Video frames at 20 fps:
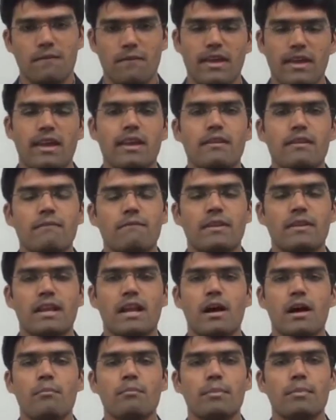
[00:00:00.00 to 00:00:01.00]
where
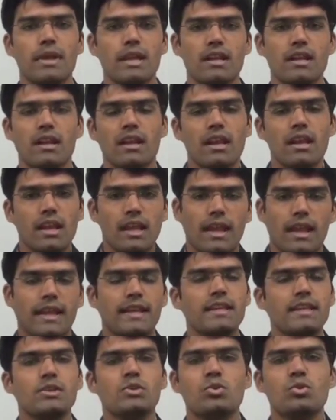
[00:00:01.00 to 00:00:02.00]
we compare
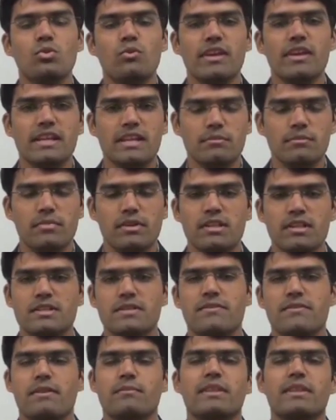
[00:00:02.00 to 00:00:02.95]
any two variables